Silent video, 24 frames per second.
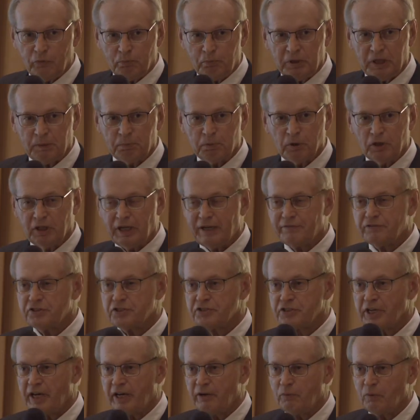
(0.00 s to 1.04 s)
people have
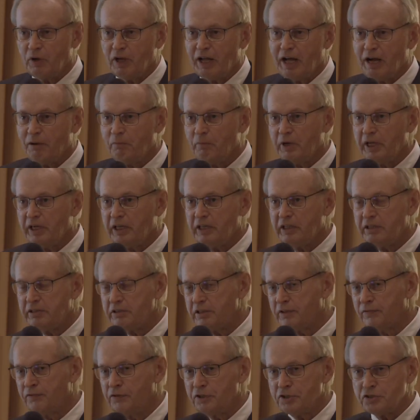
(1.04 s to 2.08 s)
said, well, how many
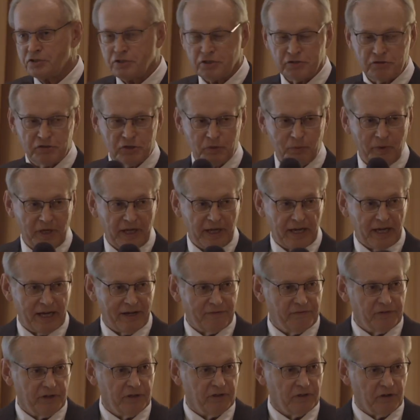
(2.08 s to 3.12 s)
differences do we
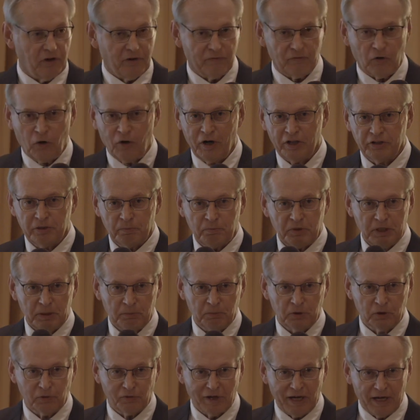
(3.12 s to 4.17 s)
have in all the
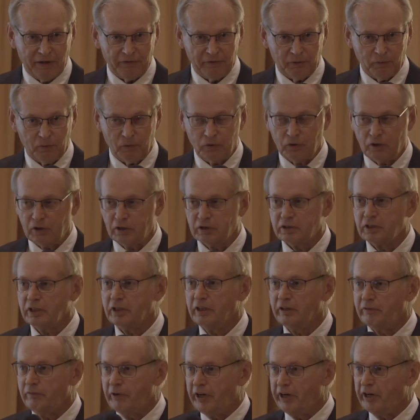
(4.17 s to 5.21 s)
people around the world
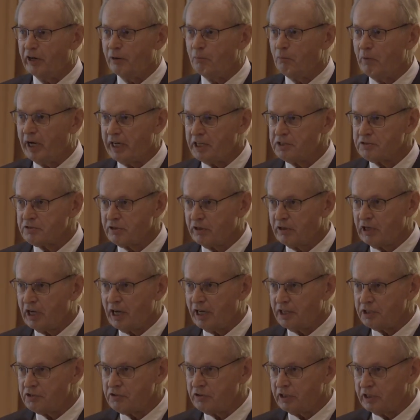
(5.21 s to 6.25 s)
in our
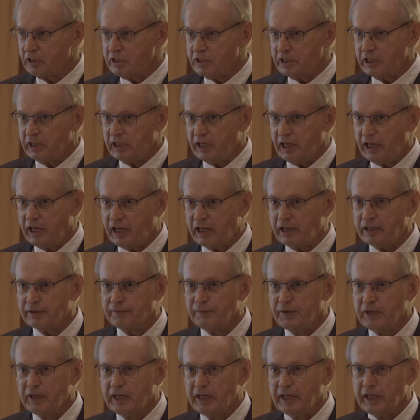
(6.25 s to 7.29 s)
mitochondria DNA?
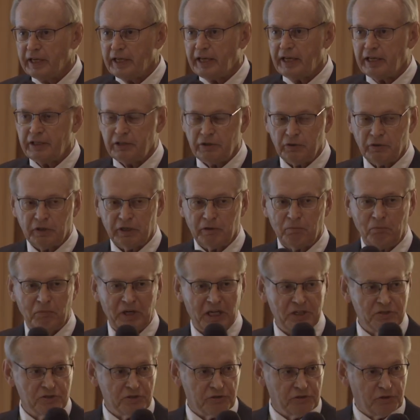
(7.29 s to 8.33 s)
And you can
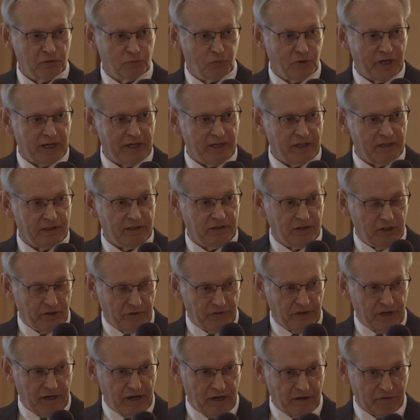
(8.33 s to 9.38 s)
measure the rate,
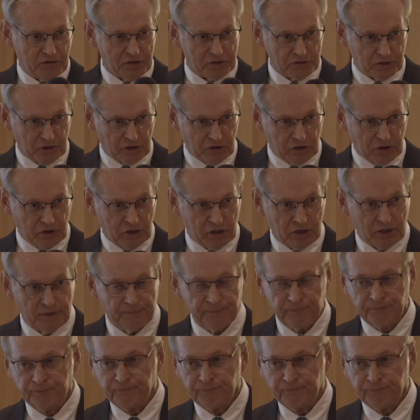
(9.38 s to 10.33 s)
the errors occur.